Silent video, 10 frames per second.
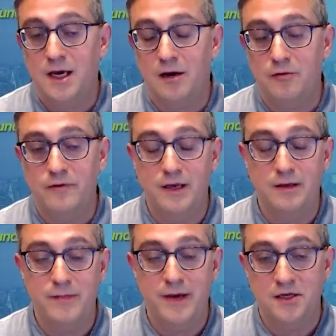how
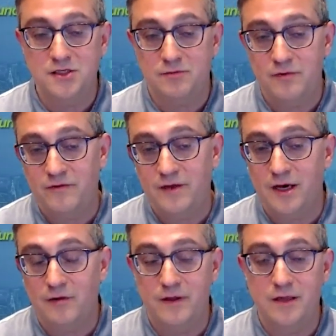they manage everything,
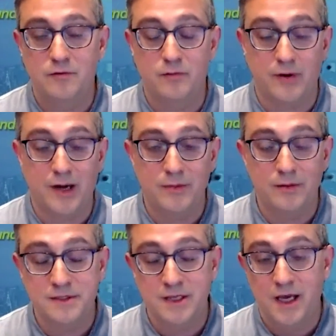how they deal with
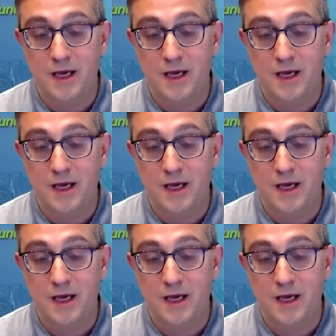problems,